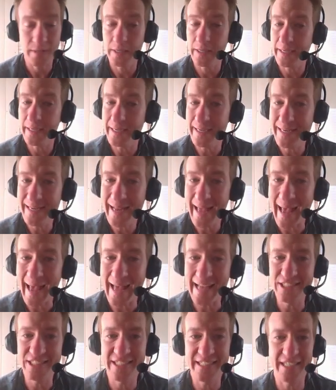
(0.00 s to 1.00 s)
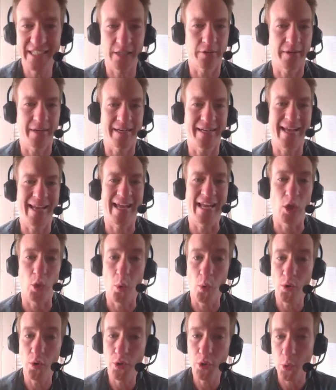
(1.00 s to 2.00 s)
In engineering, a
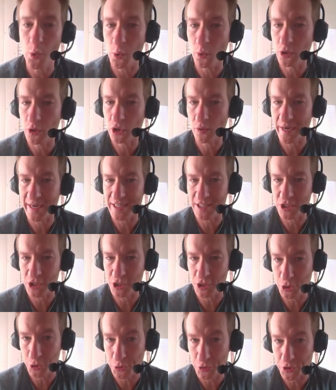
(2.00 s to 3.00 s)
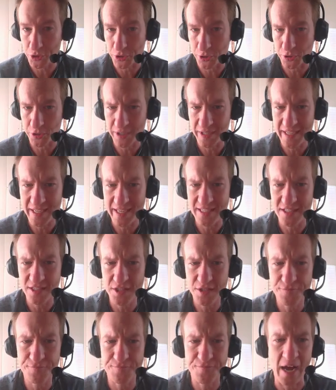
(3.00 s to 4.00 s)
quote-unquote transducer is a
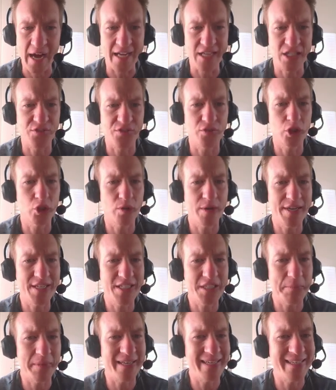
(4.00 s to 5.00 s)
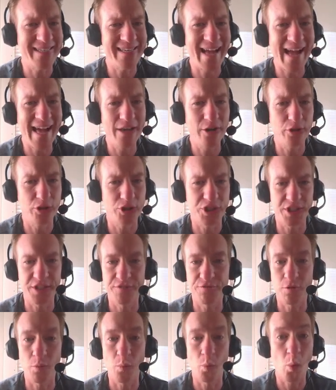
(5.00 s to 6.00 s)
device for transmitting
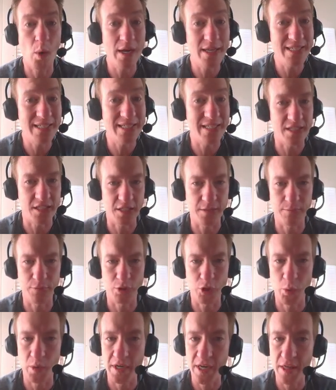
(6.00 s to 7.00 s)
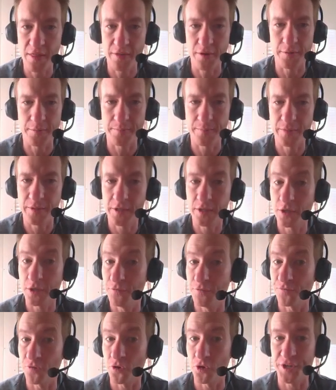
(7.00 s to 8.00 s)
energy from one system to another,
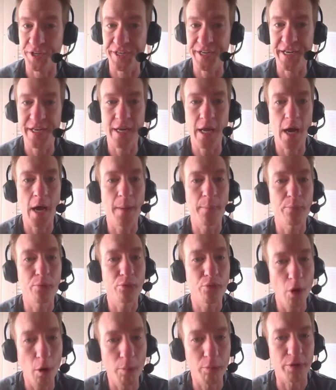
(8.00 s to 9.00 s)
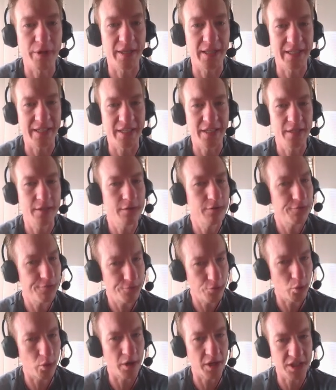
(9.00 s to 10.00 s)
converting it appropriately,
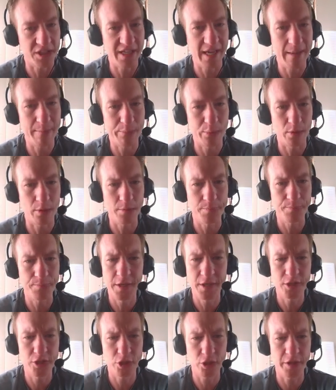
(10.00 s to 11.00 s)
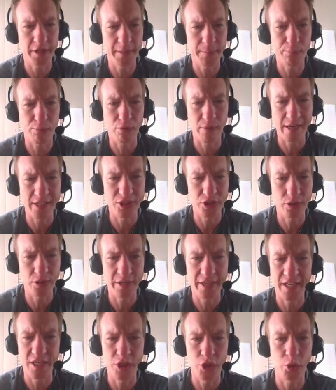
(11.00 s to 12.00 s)
for example, turning
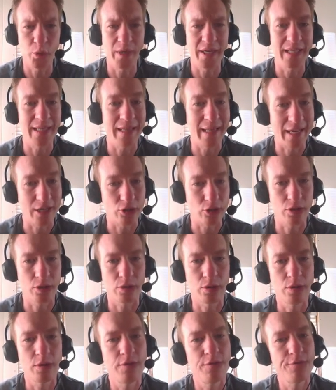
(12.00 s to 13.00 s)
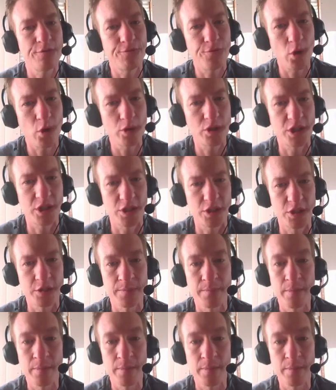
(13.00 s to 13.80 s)
pressure into electrical voltage,